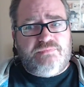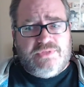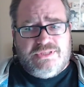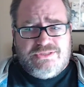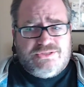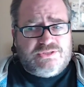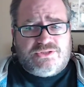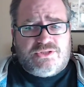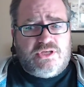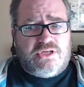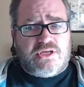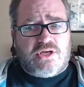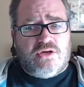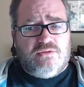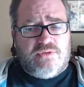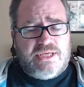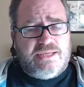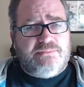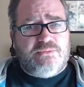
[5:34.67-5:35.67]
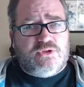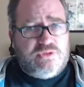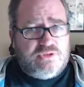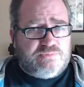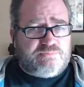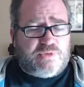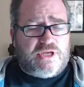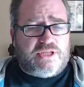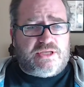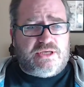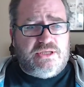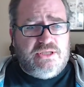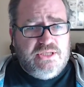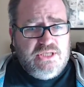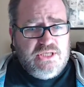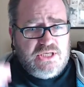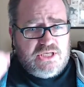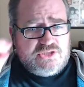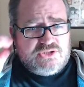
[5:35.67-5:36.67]
He's just going to go, him and his brother
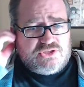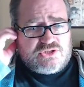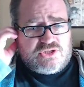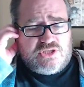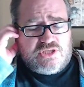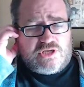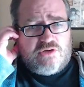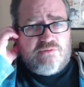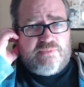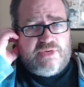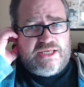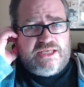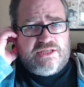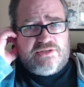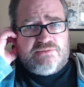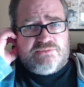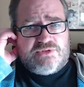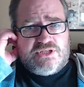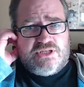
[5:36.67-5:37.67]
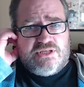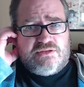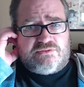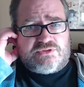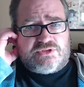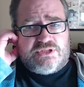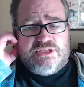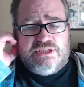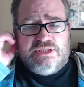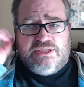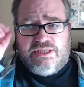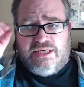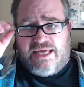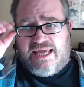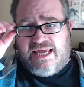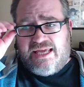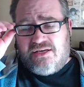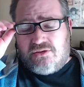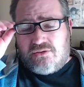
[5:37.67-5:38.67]
are just going to go make it themselves.
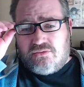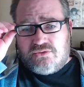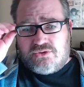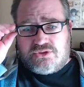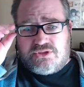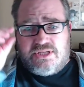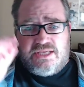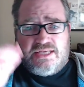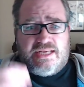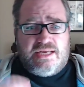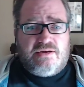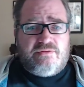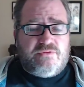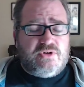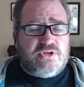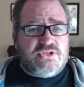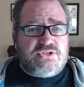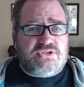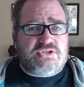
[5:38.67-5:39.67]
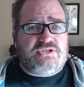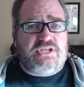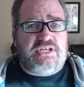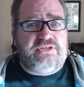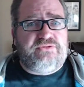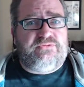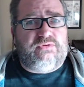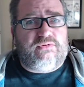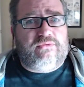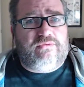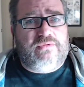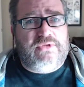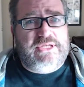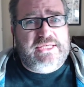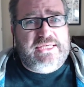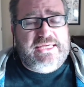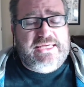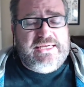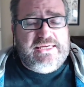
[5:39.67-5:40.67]
And, of course, they're now very successful
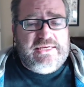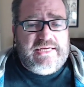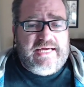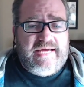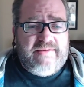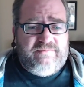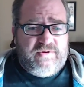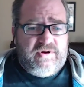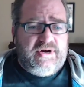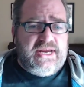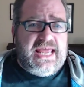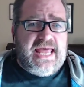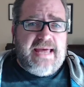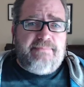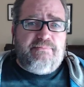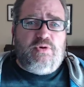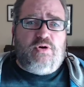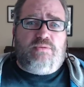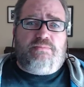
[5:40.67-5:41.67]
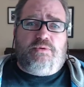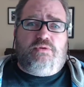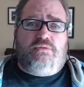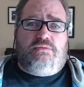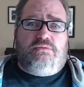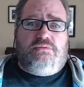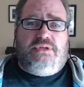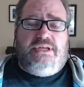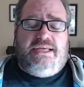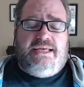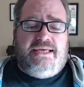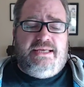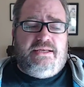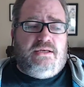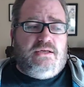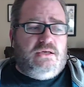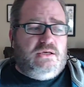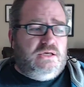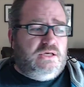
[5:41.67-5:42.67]
and very admirable.
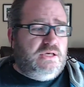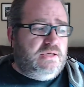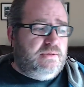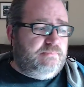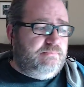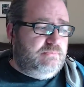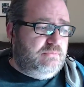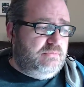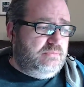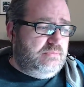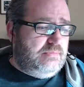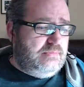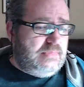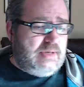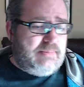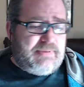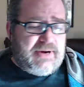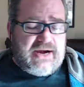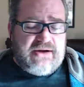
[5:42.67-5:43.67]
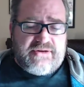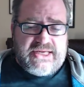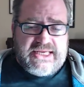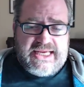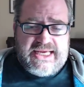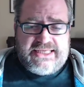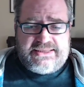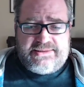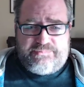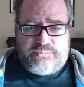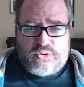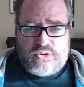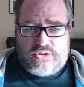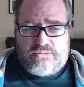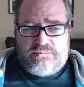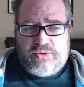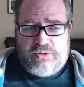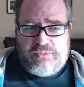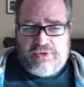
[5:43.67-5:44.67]
And apparently he has a
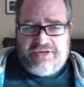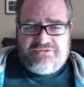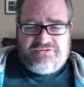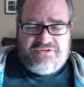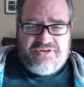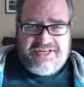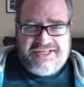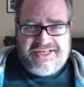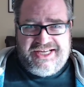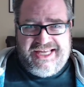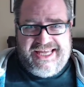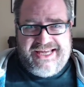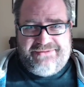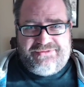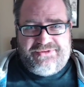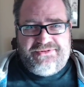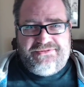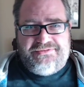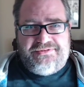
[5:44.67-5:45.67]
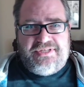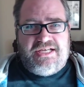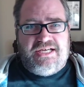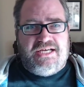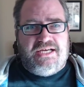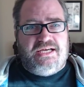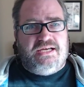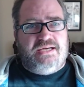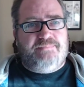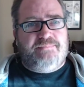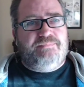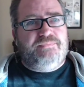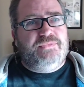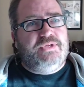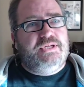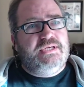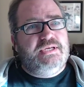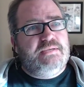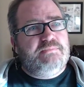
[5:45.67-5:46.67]
book. My wife's read it. I haven't.
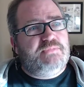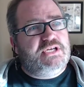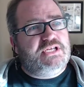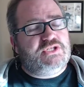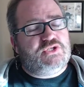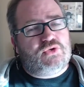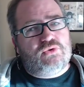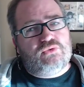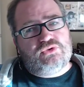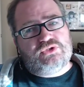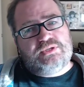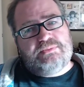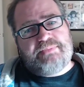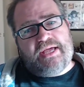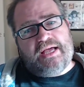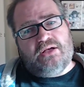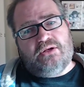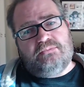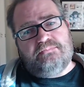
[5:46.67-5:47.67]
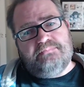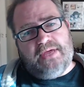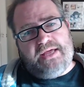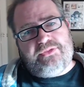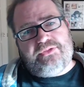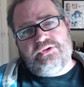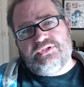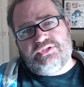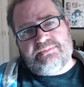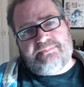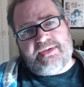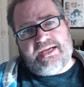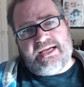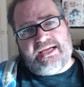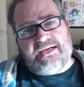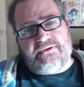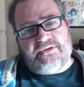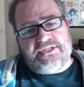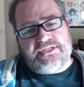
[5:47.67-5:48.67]
But he talks about methods, about
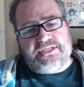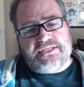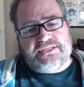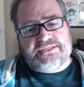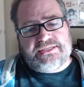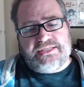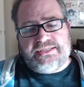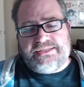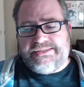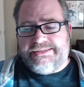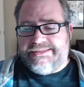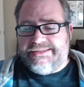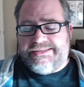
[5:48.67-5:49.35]
how he does it.